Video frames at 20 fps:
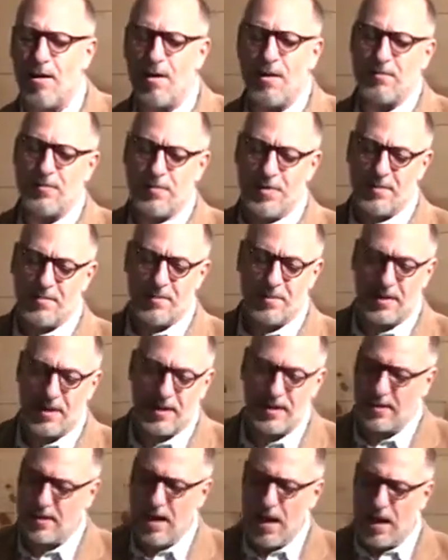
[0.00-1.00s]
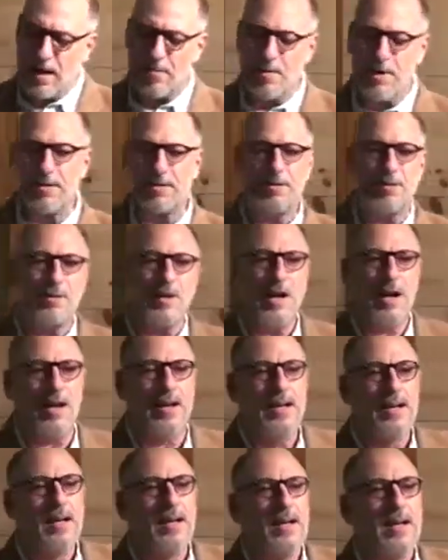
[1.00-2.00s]
all three of them. like, yeah, what's going
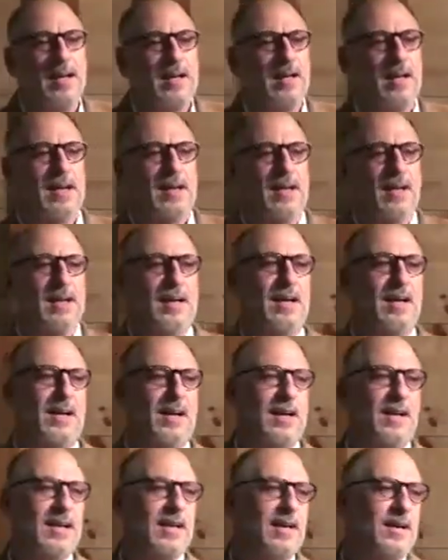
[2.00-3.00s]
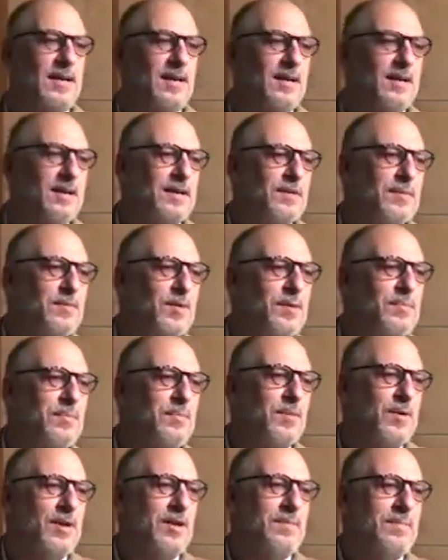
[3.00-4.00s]
on? And uh, one,
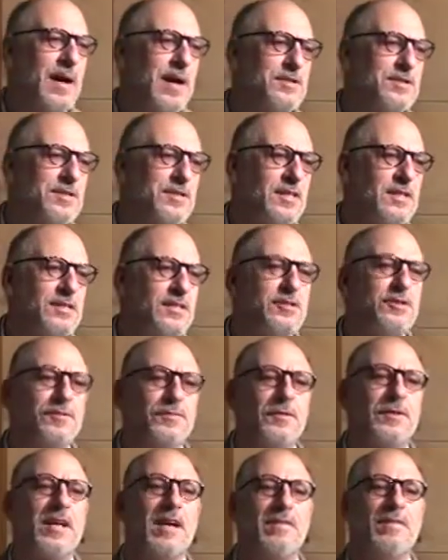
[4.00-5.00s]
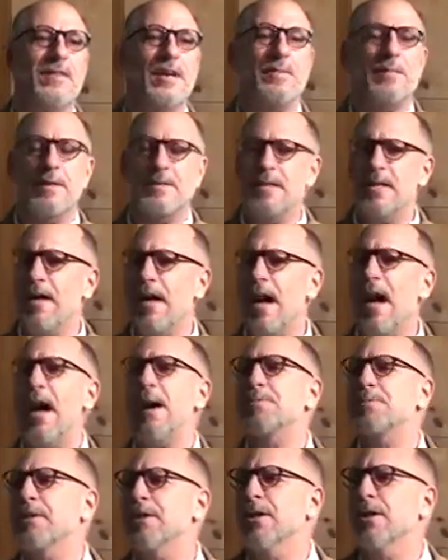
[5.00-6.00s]
one of the pastors says, did you forgive them? I said,
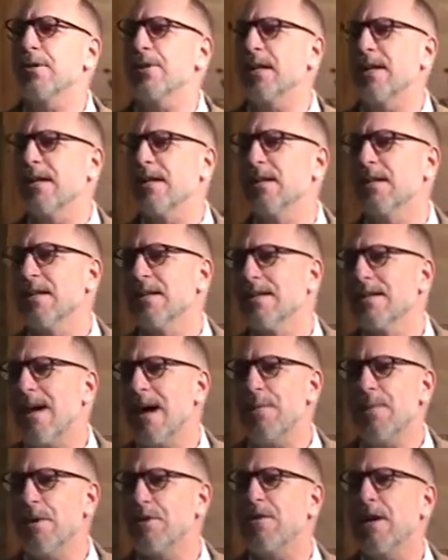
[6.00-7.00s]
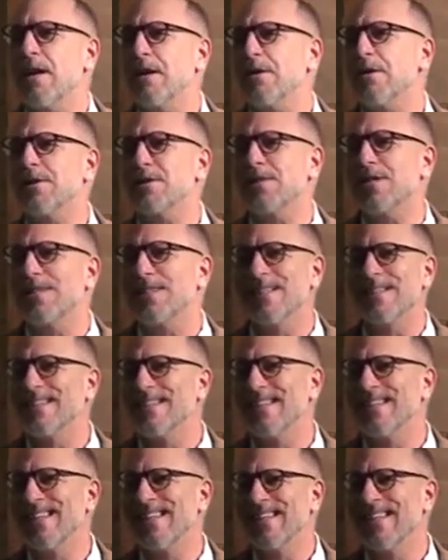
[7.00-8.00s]
absolutely. I'm a great
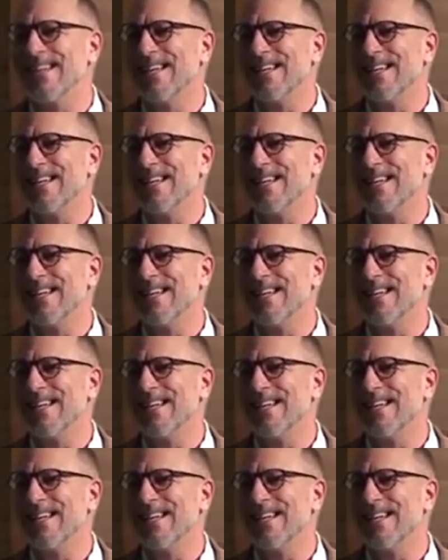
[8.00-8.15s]
Christian.